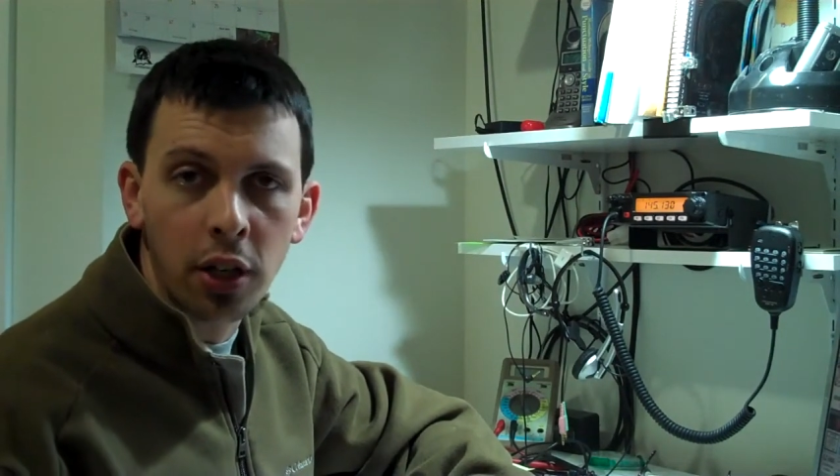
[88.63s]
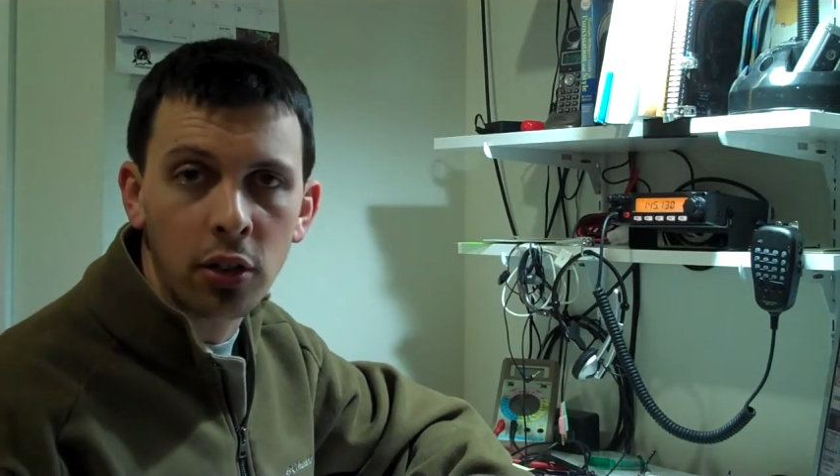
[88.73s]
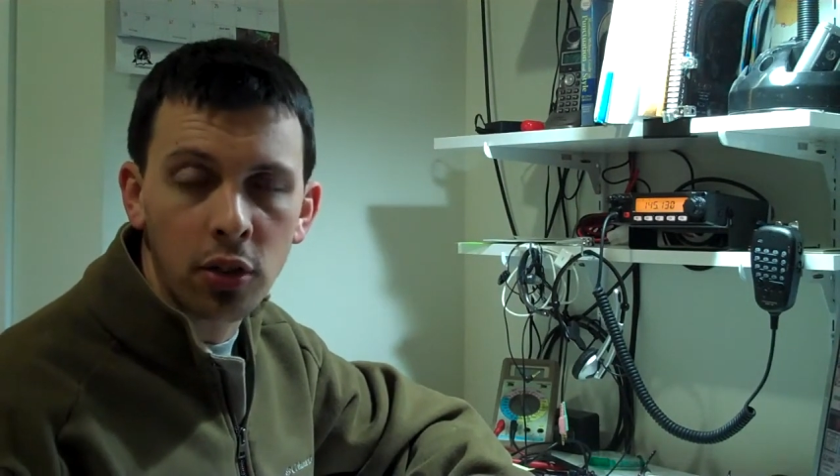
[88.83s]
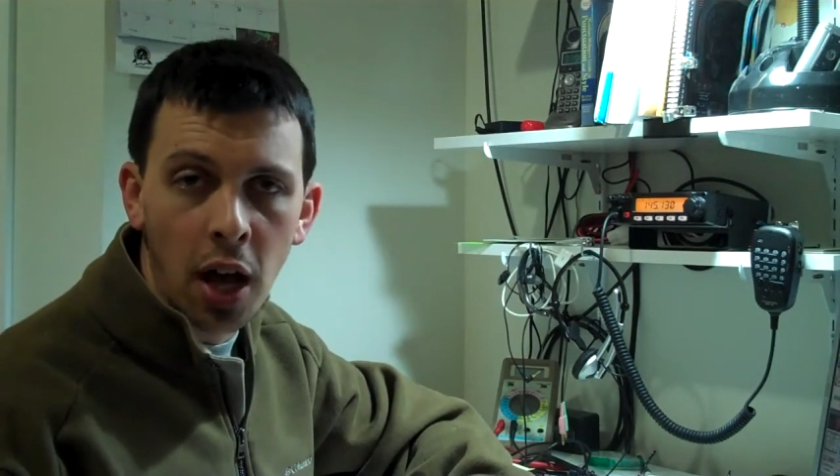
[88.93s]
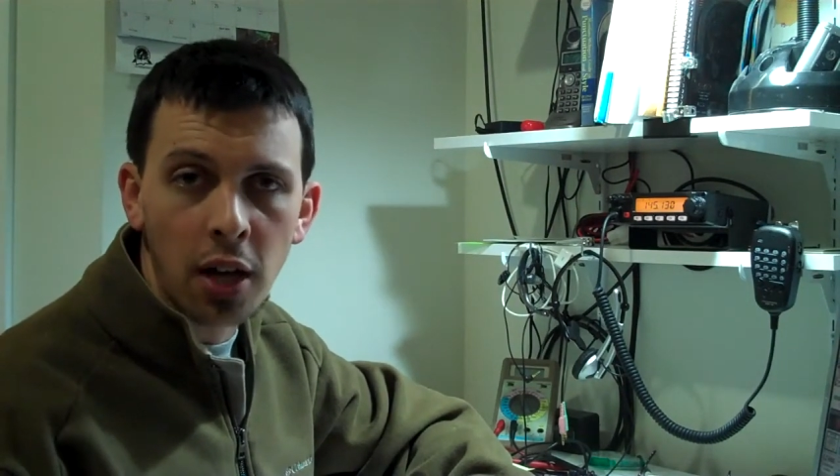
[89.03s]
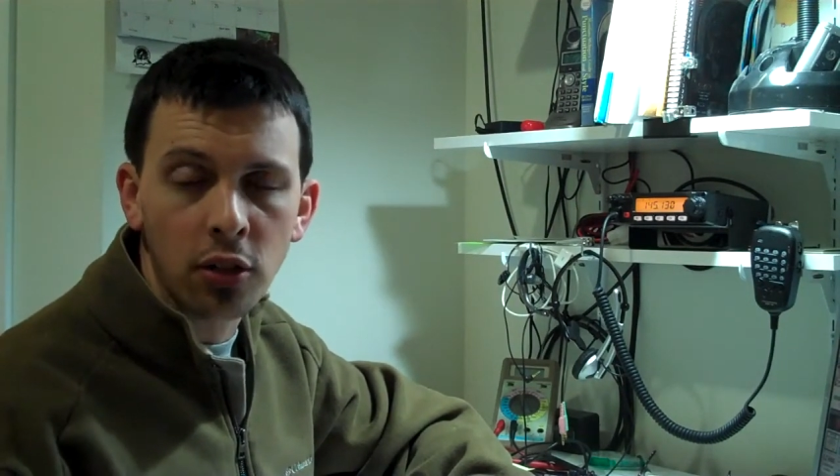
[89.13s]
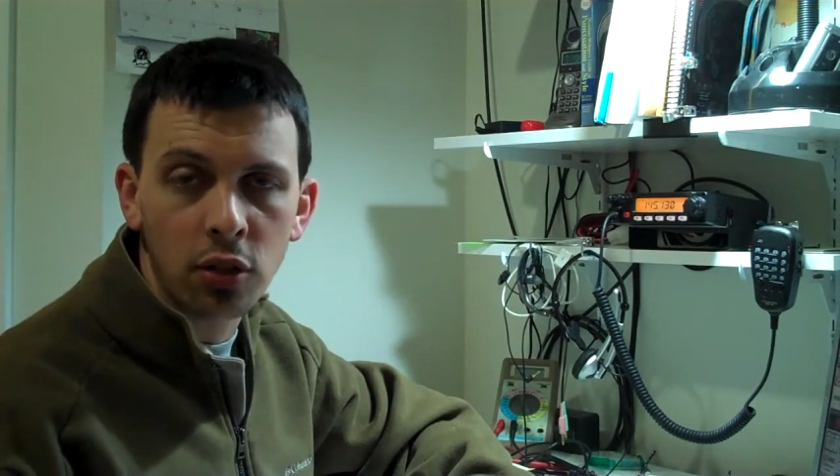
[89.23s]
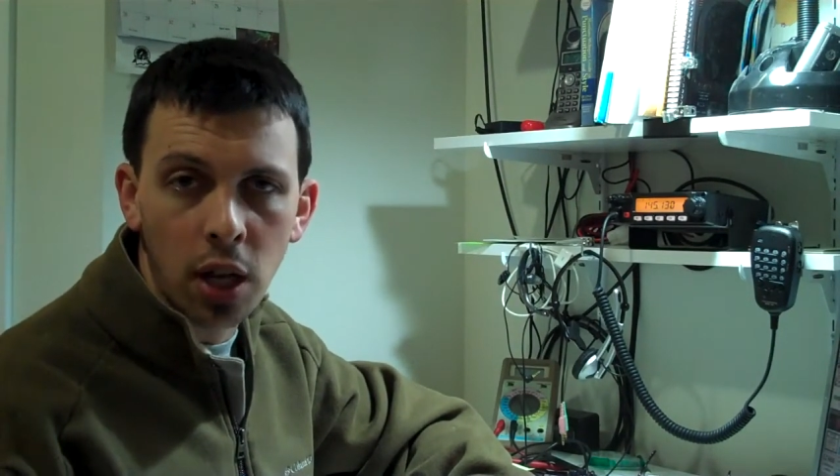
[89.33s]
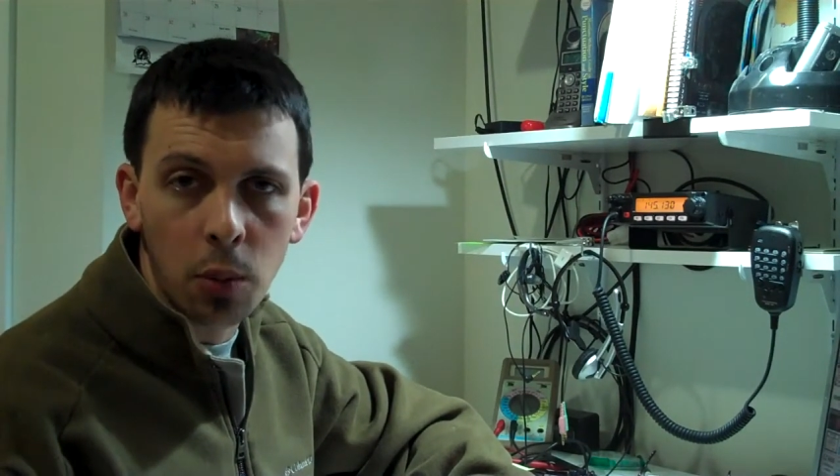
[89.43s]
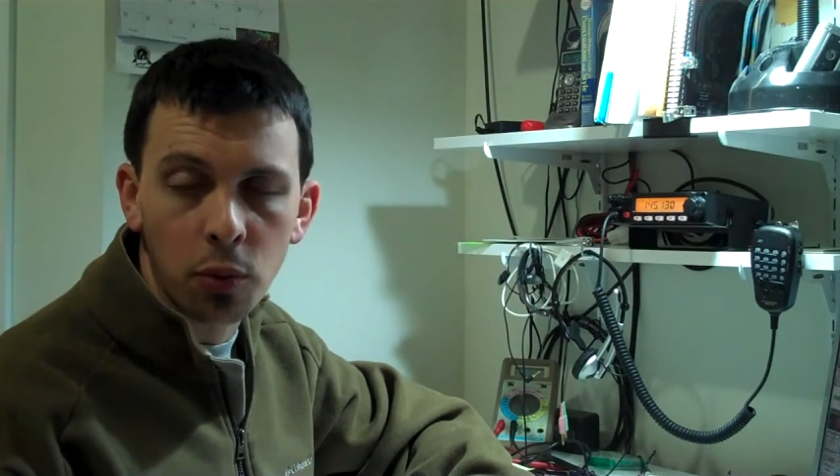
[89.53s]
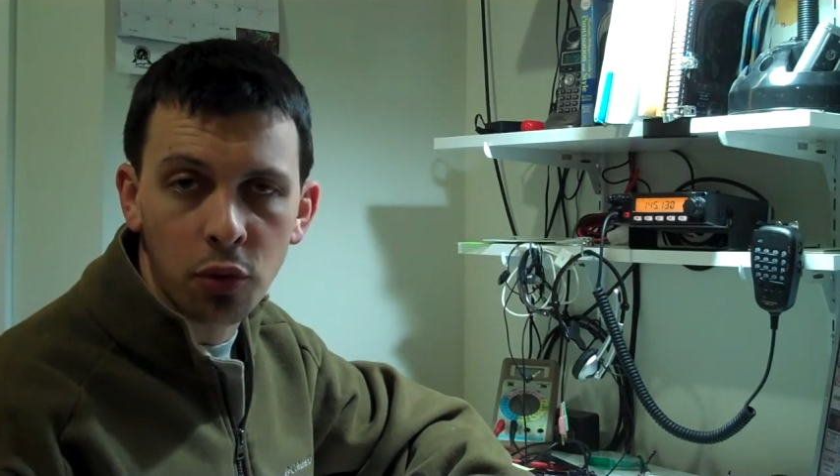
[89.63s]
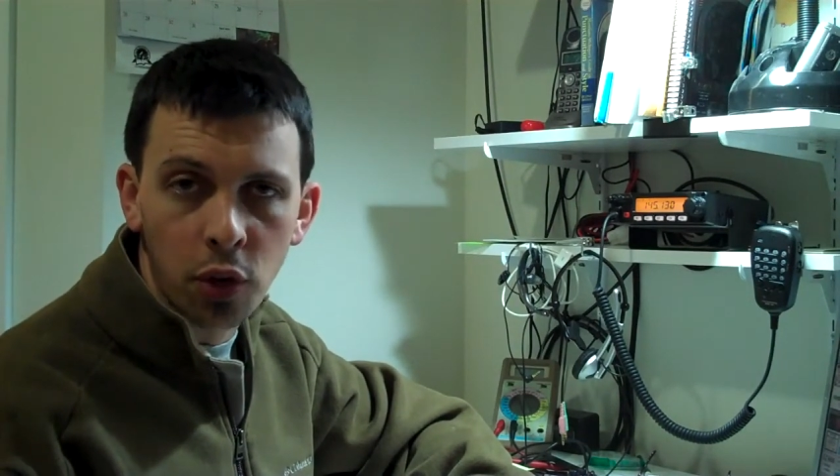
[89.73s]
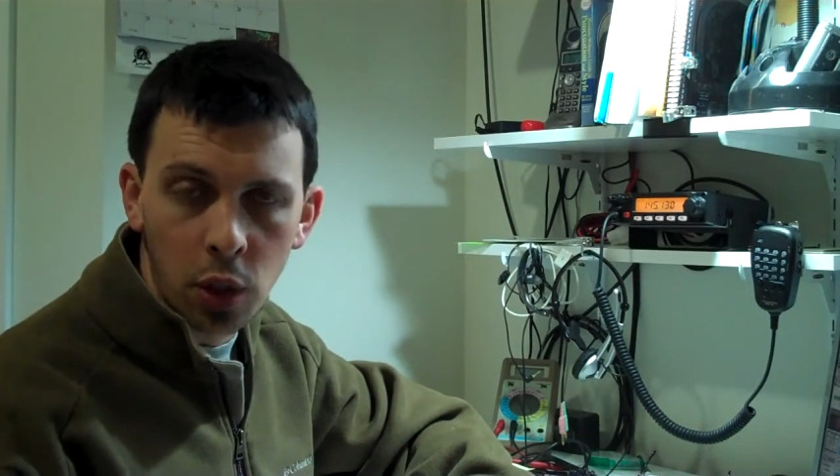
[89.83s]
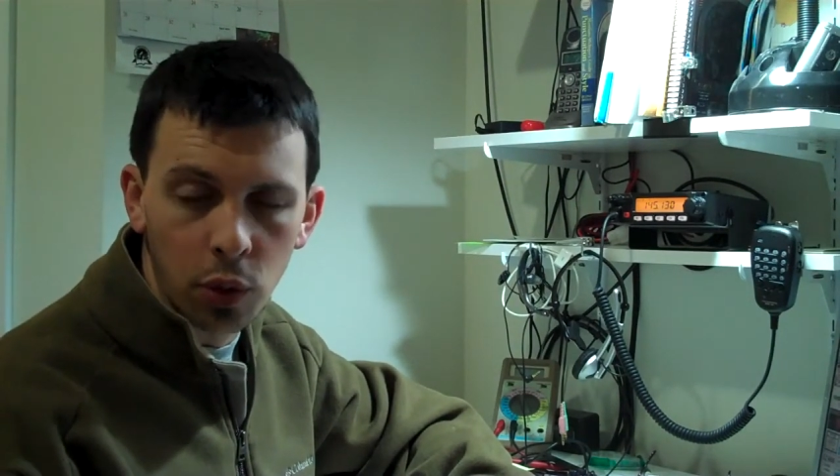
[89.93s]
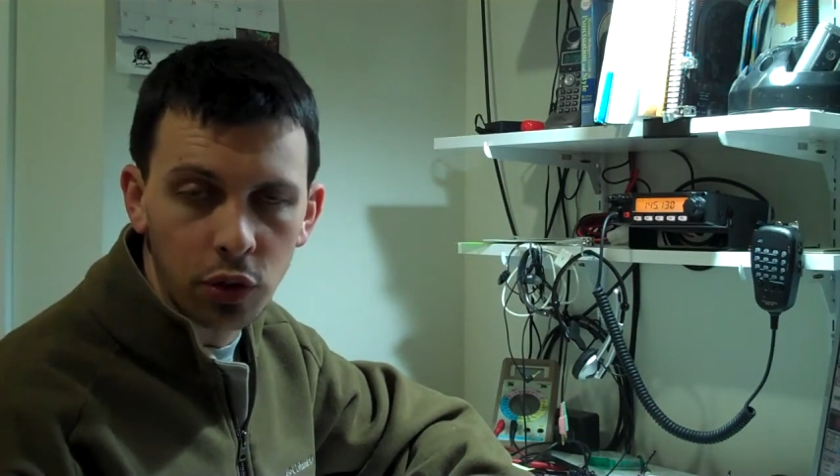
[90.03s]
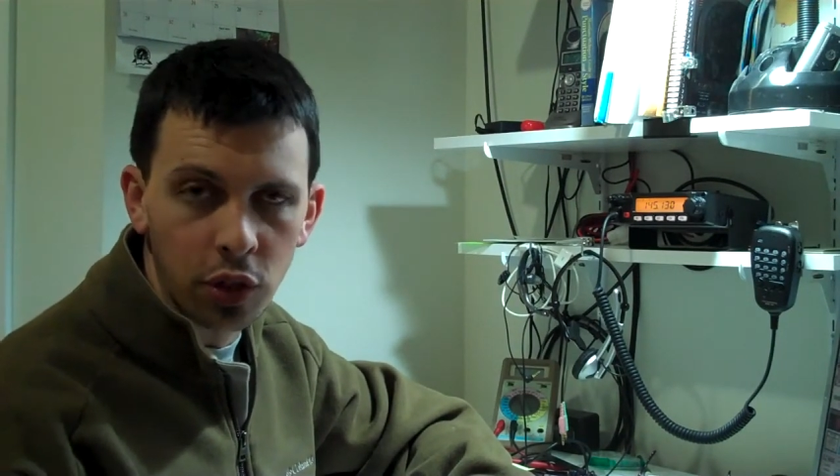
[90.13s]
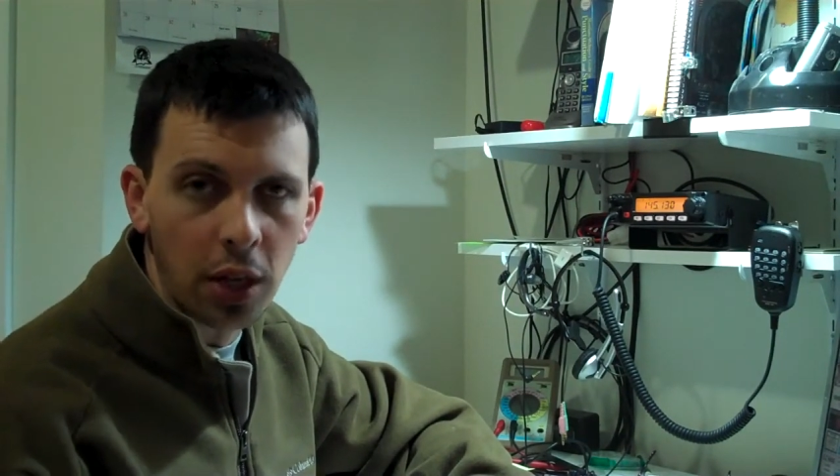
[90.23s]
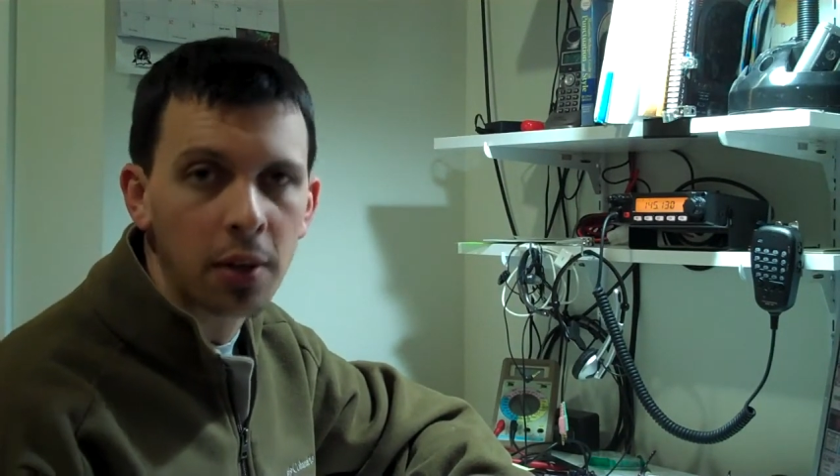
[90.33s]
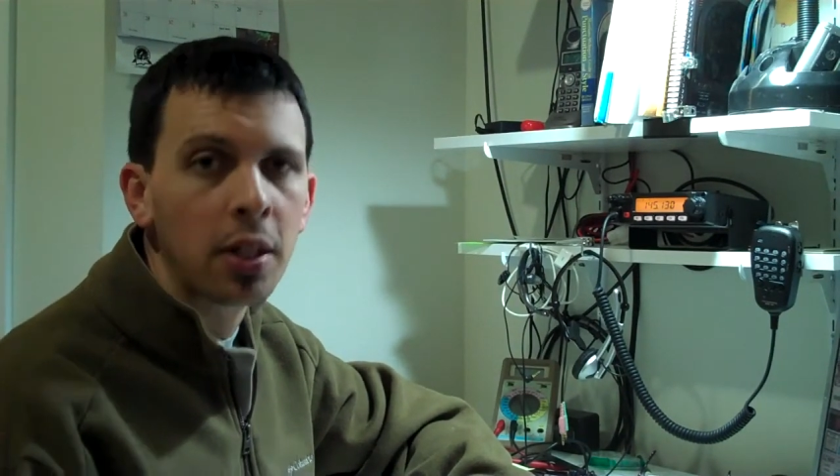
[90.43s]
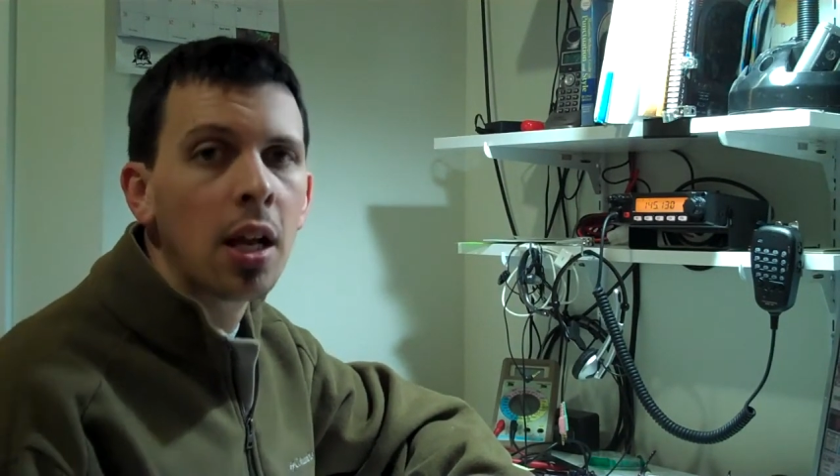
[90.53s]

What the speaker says: the exact same frequency.